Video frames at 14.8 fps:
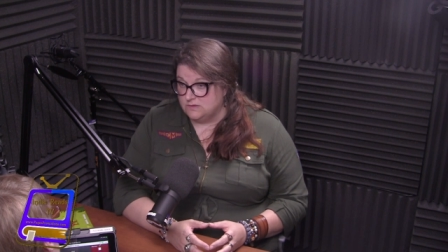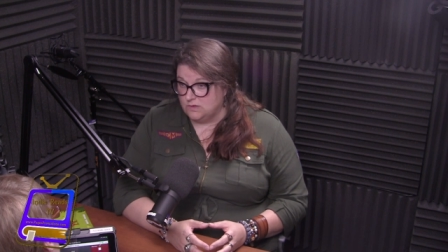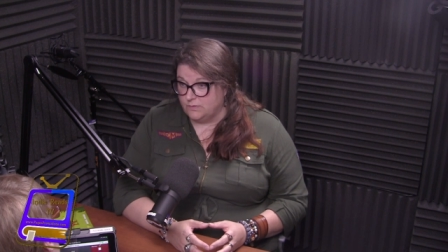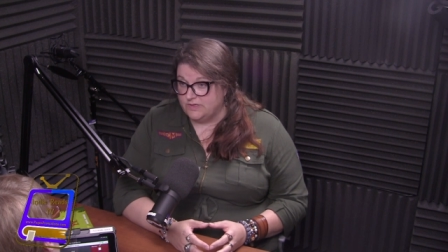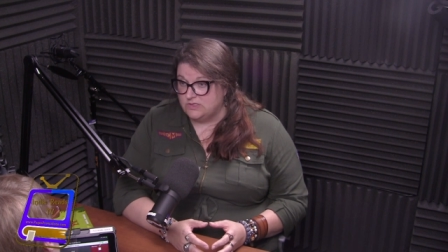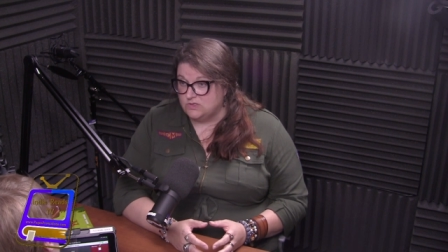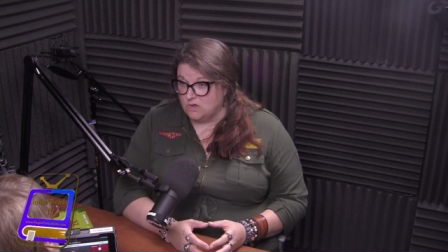So
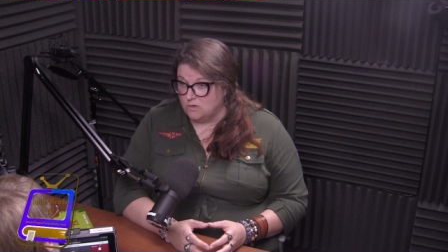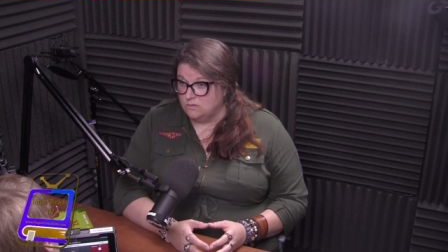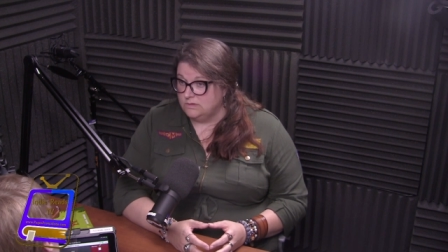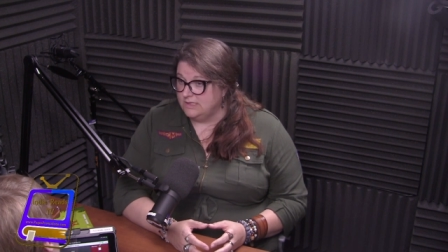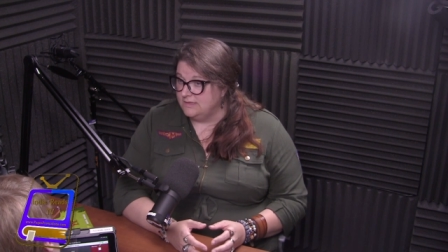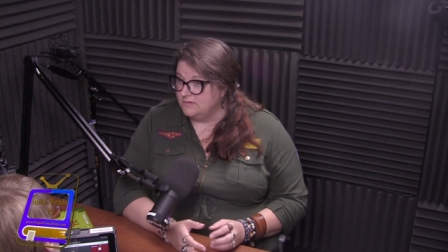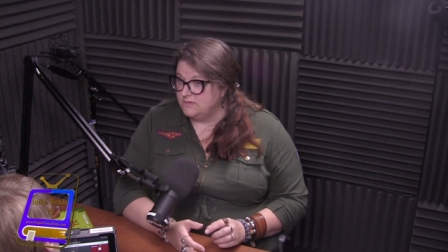we don't
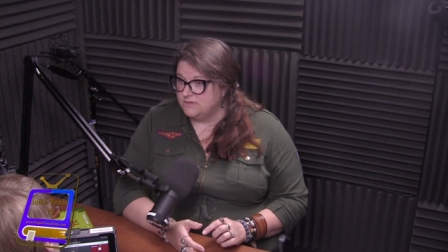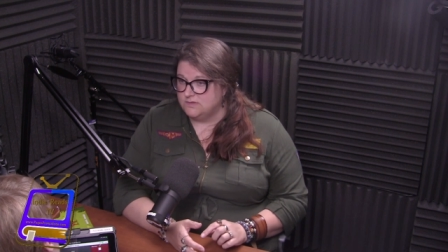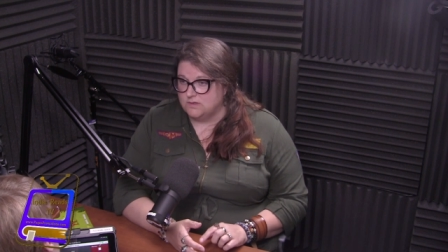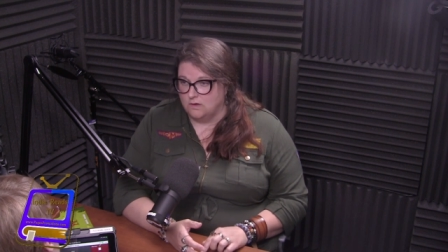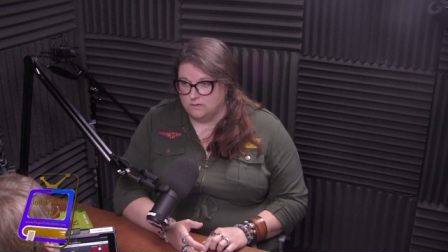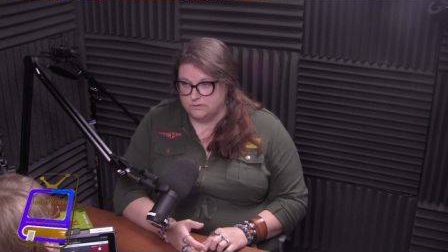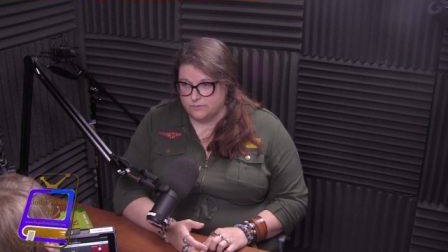
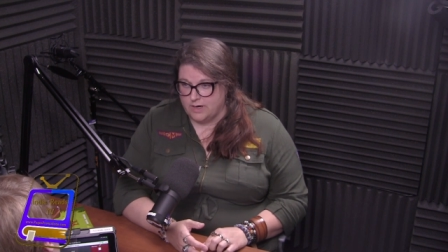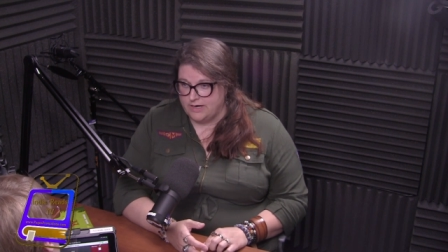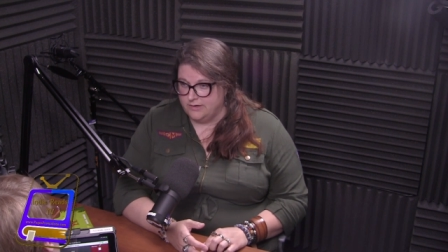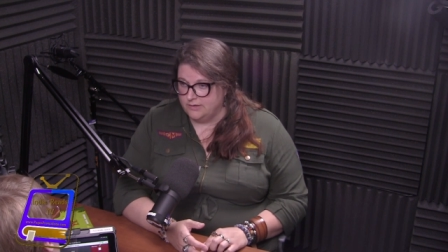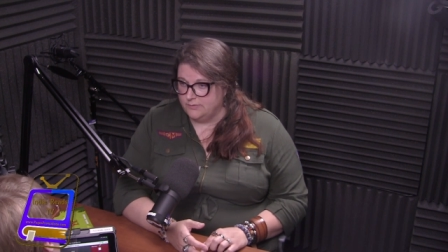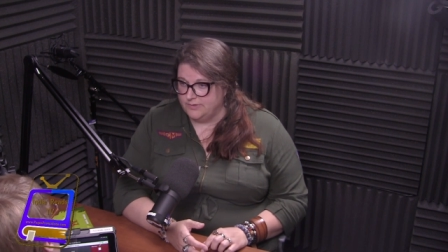insult writer.